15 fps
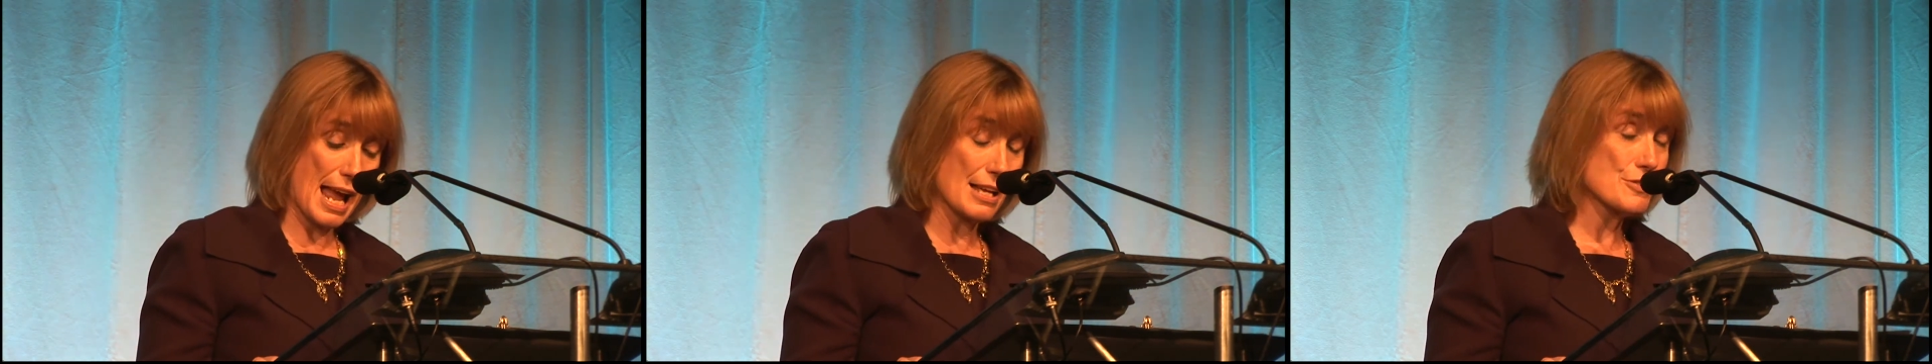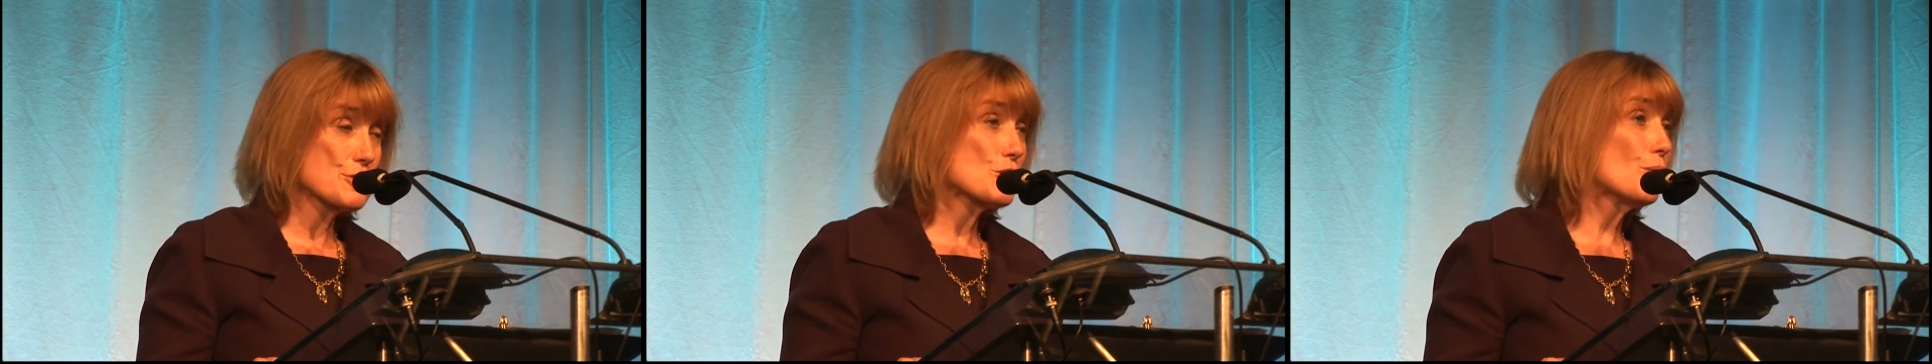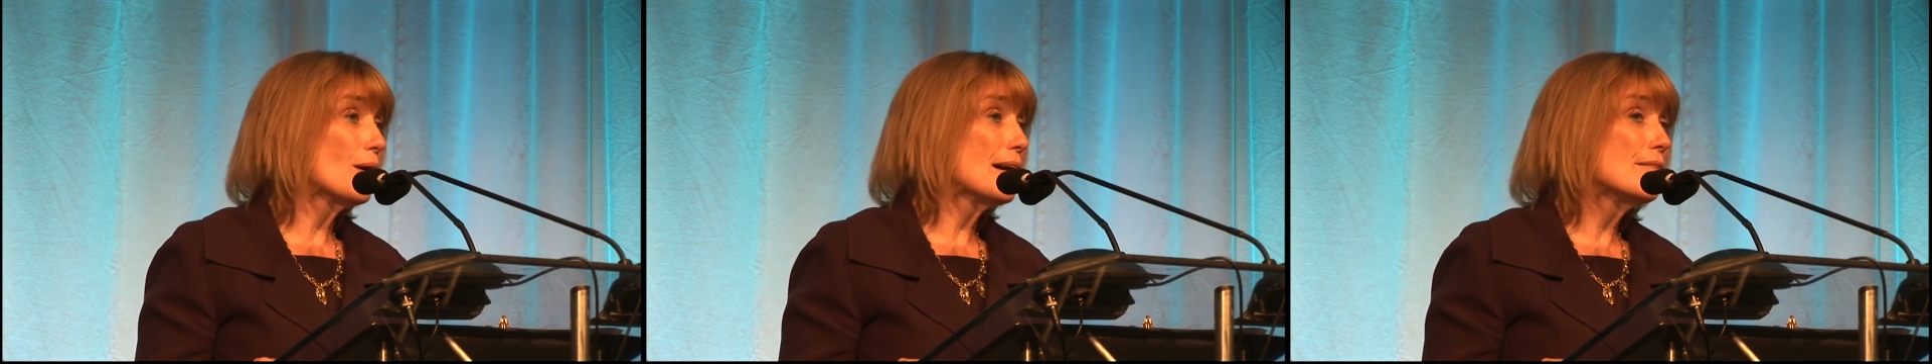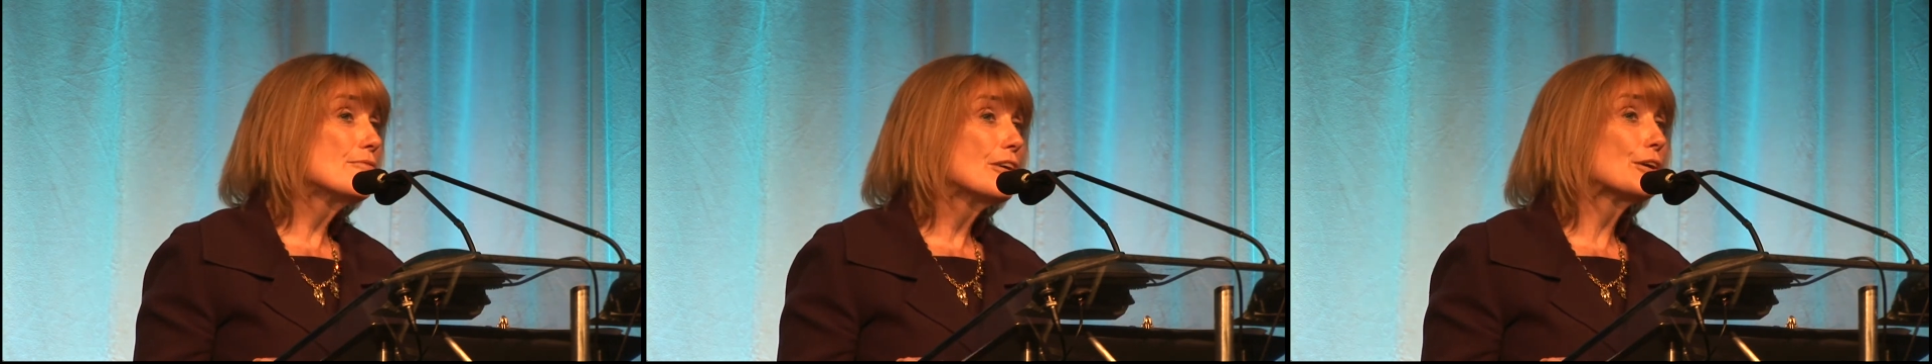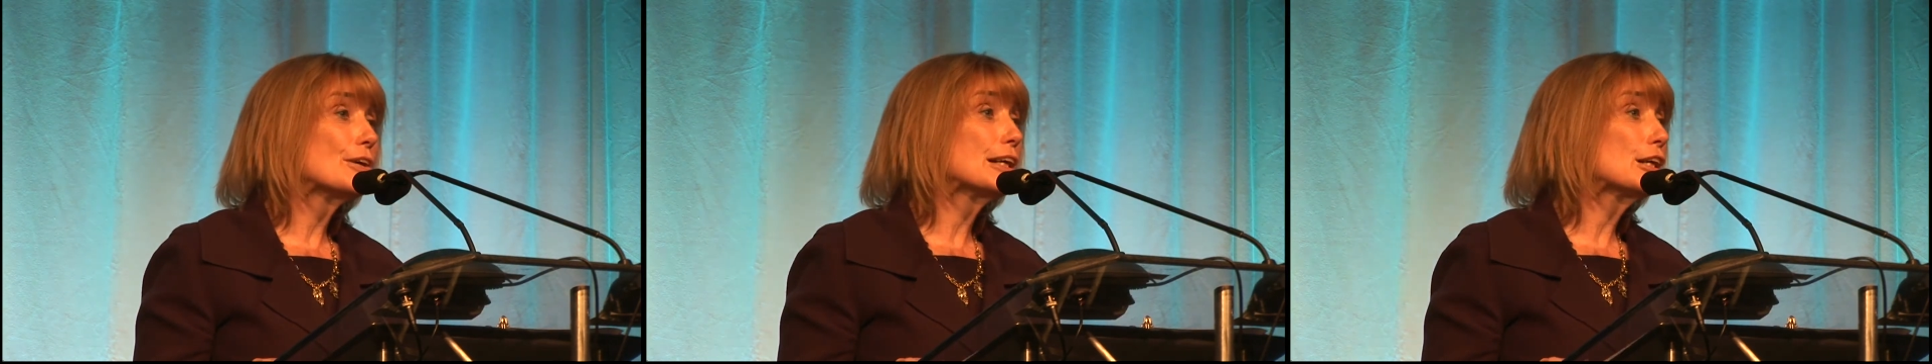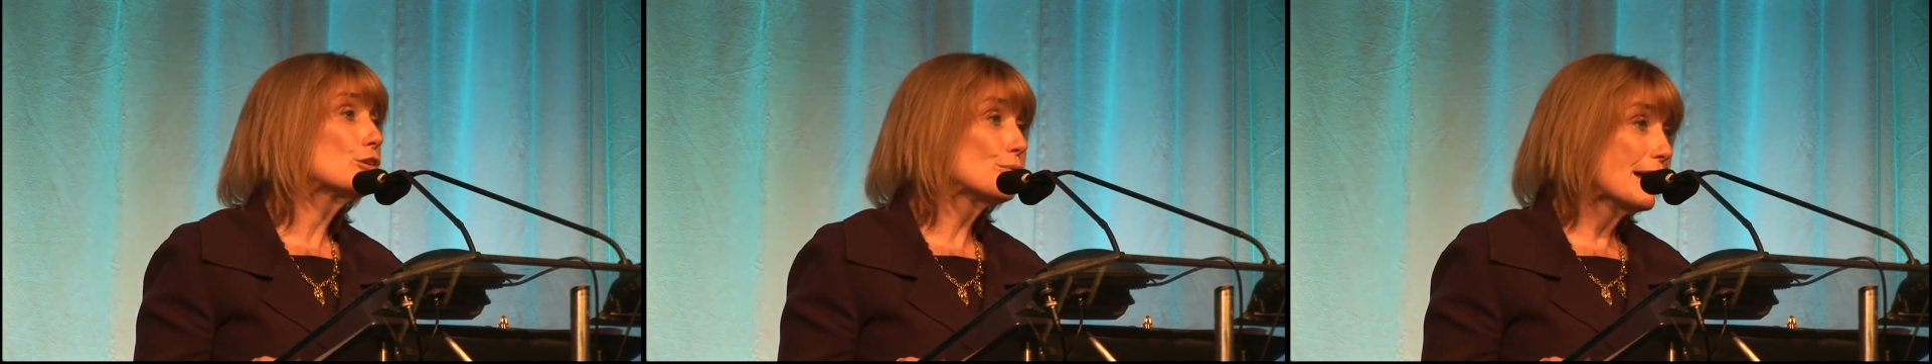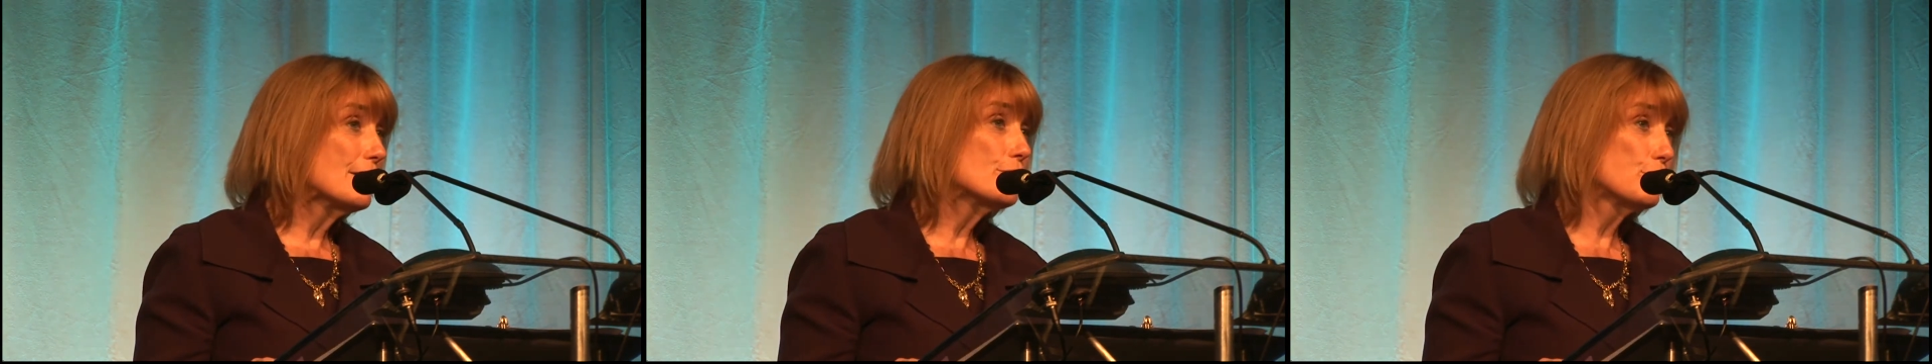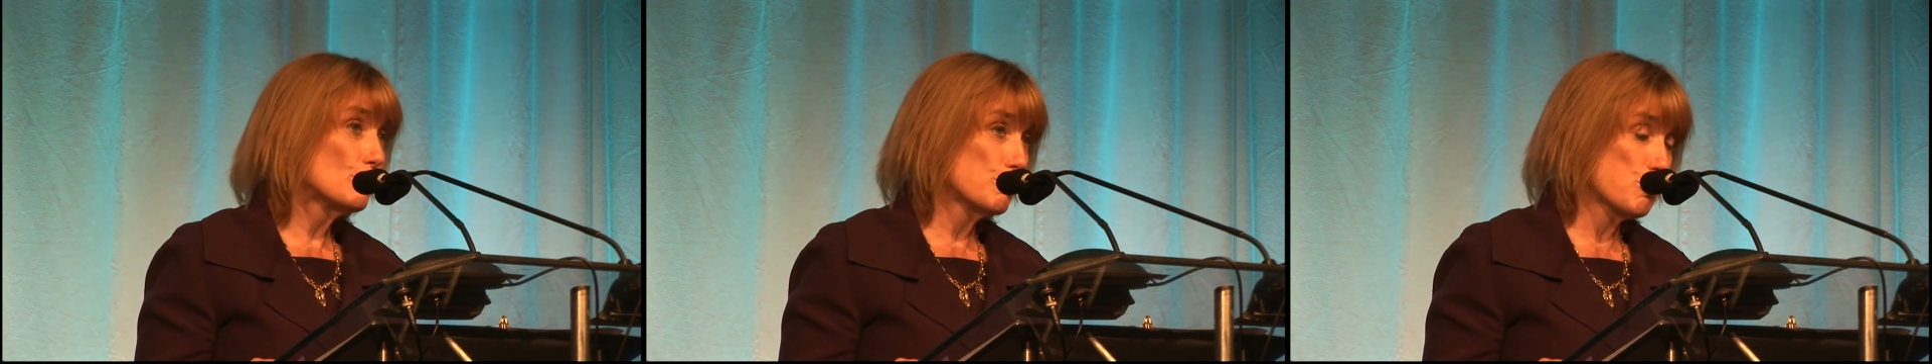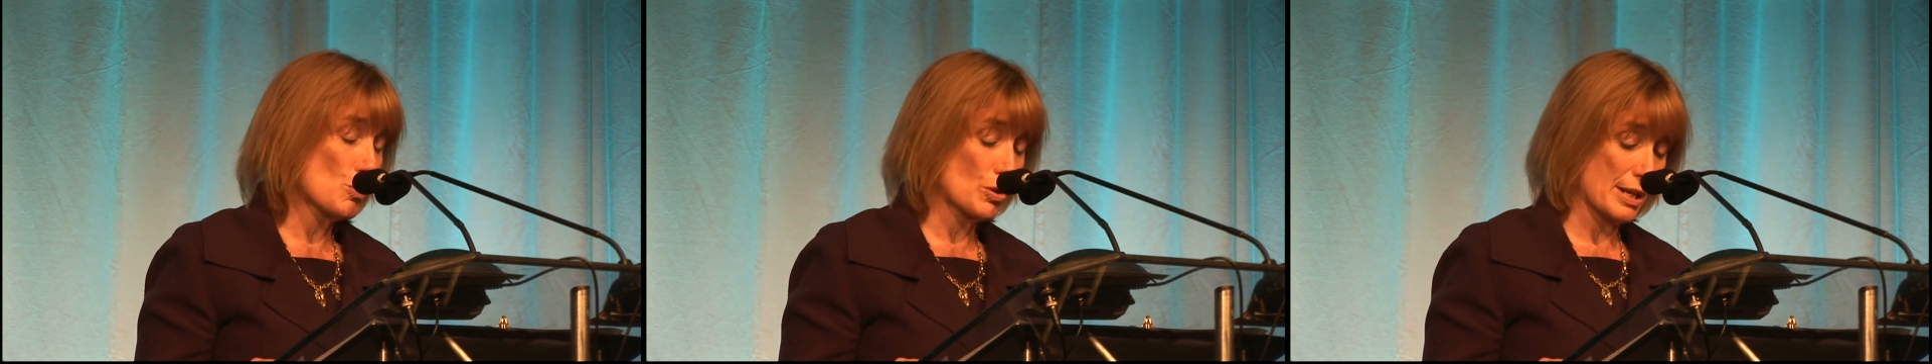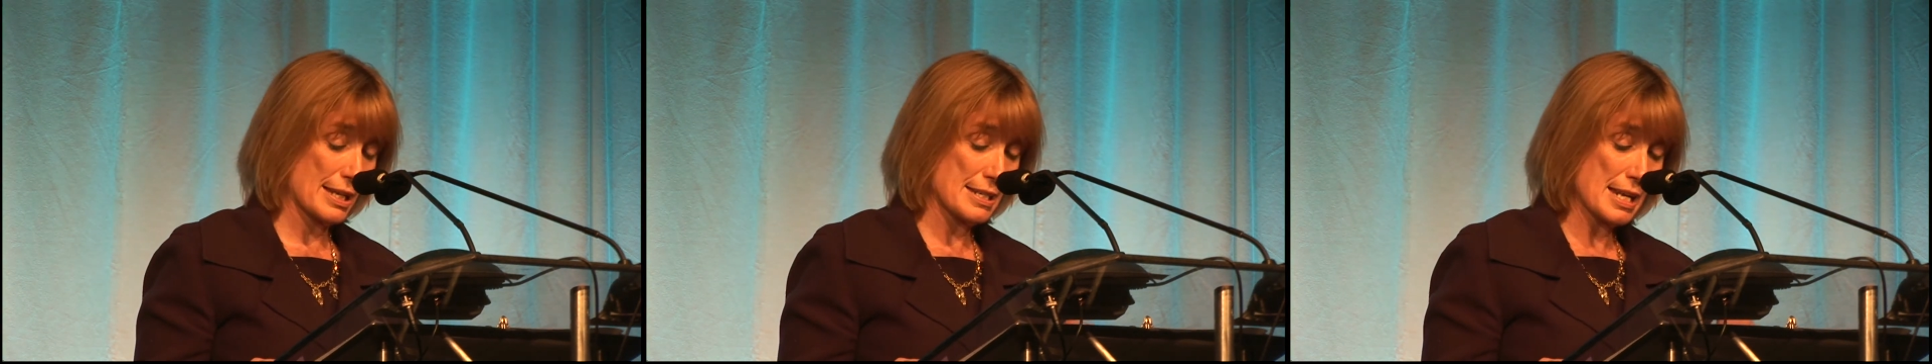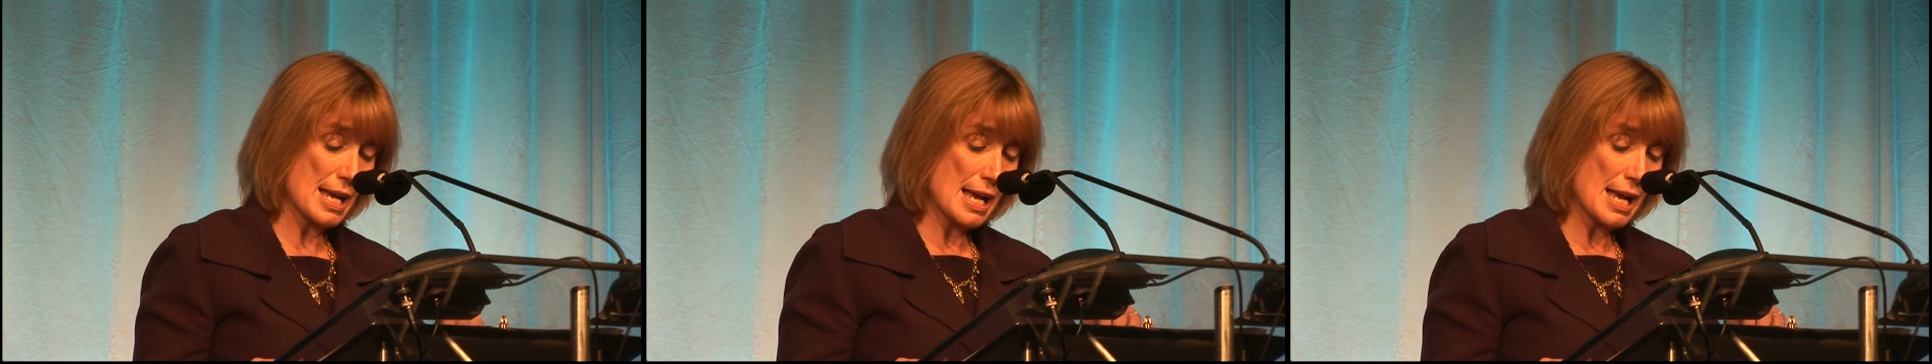and so I am very grateful for it.